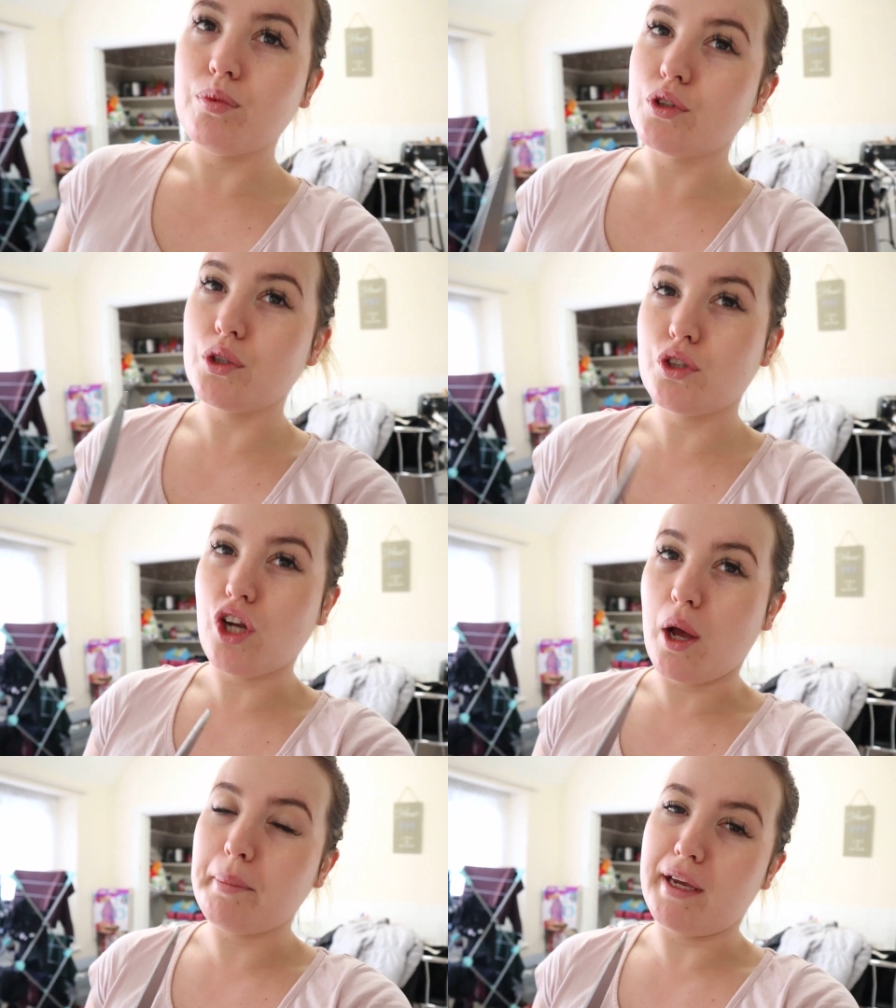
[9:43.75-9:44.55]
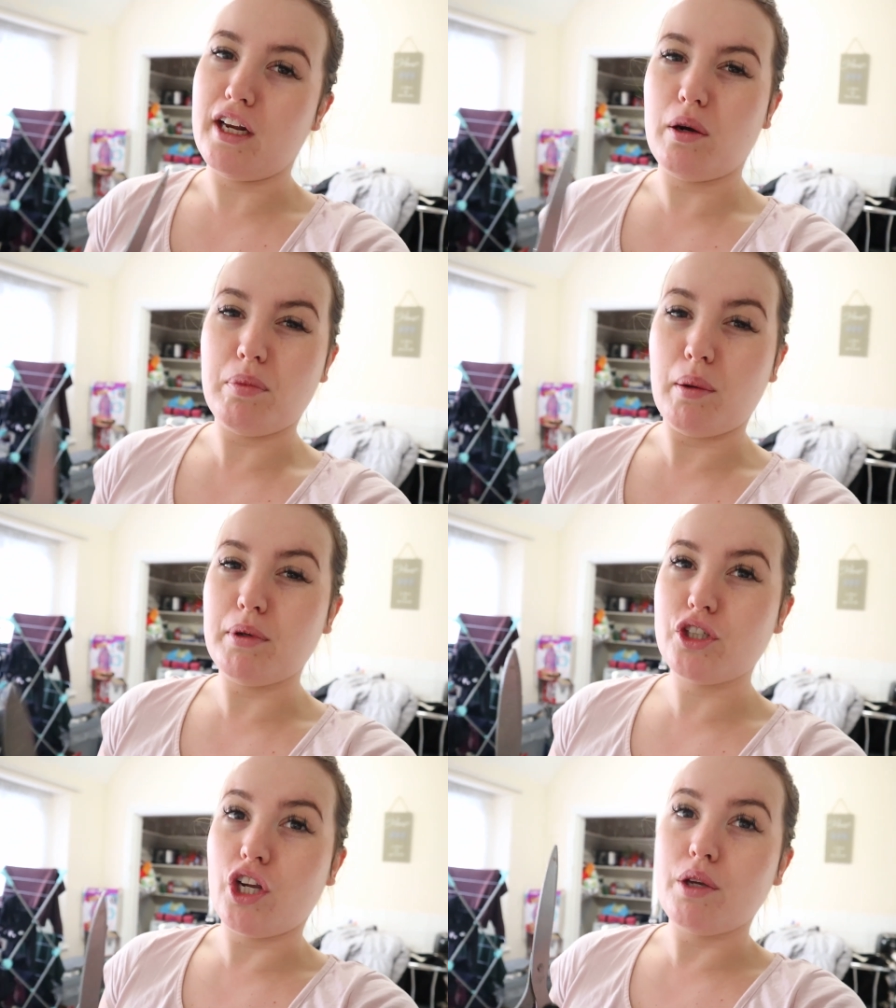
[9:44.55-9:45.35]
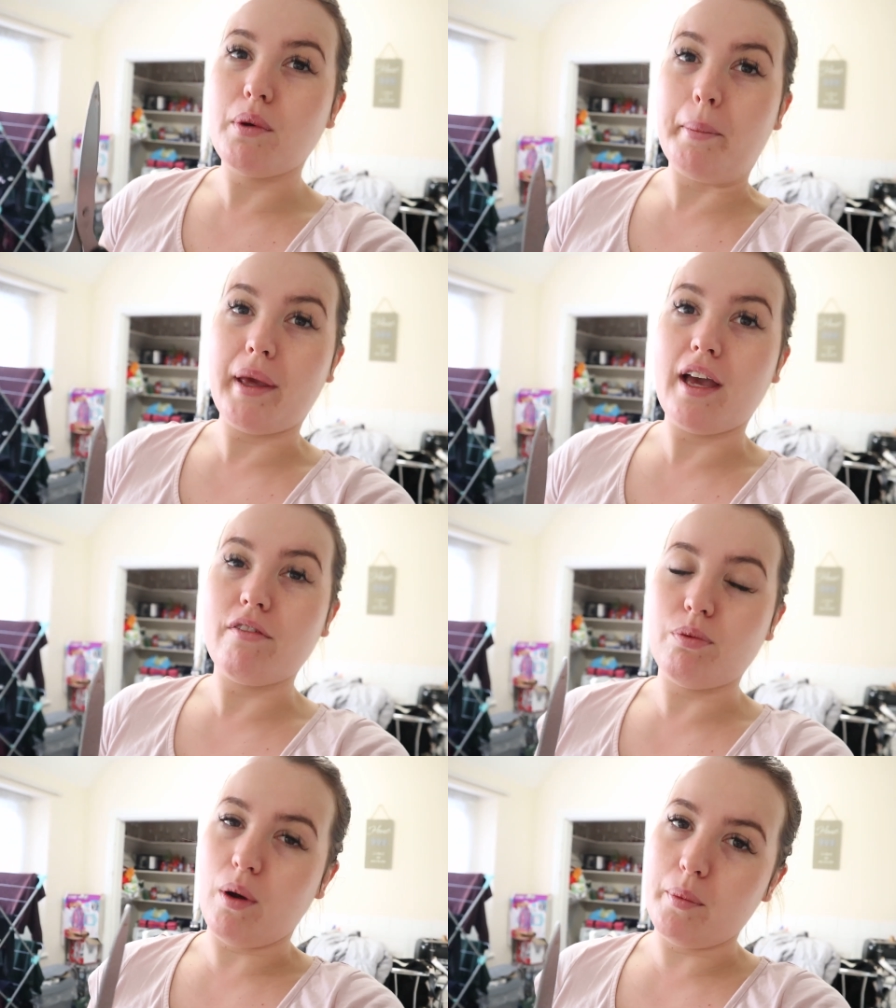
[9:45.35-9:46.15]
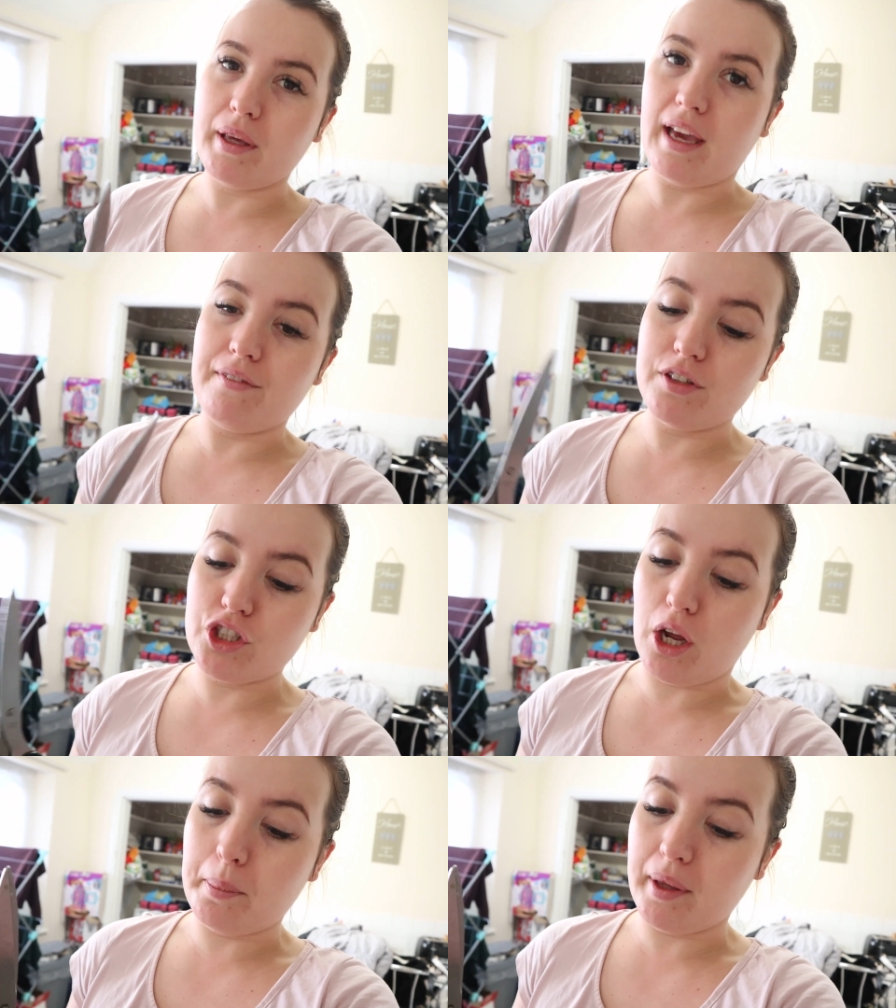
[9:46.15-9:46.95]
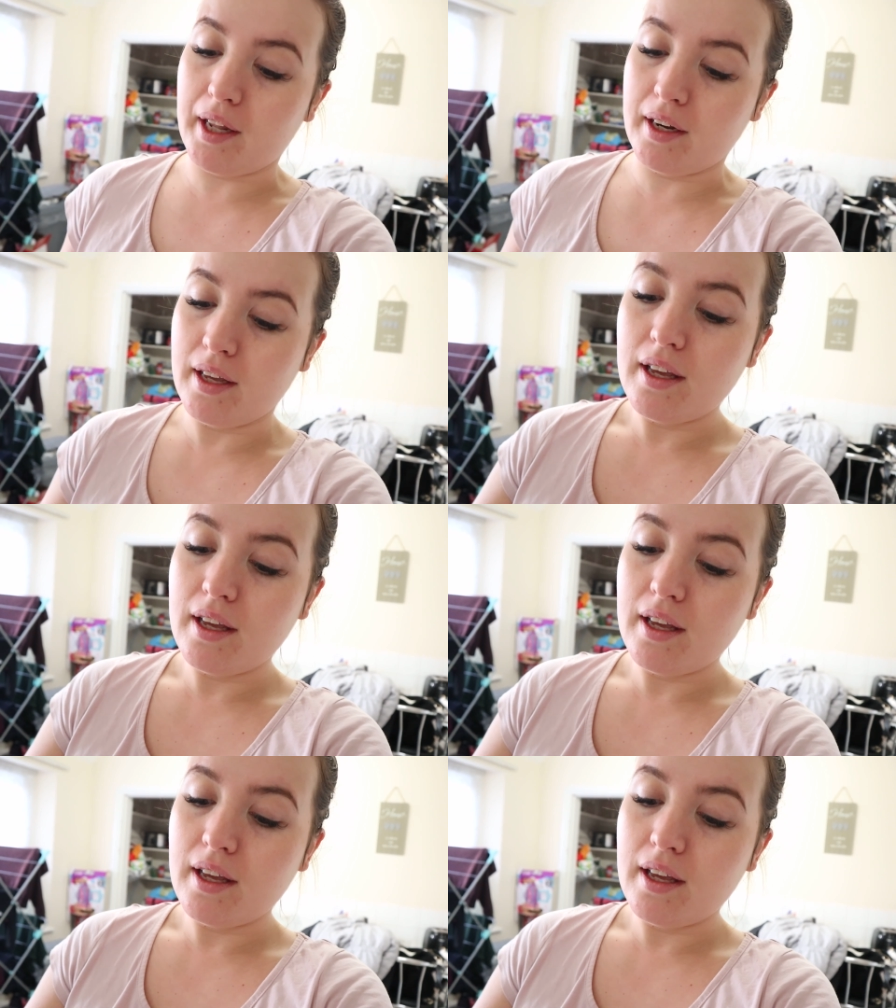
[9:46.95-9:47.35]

We'll do shopping. I'll probably show you a bit of what we get for shopping.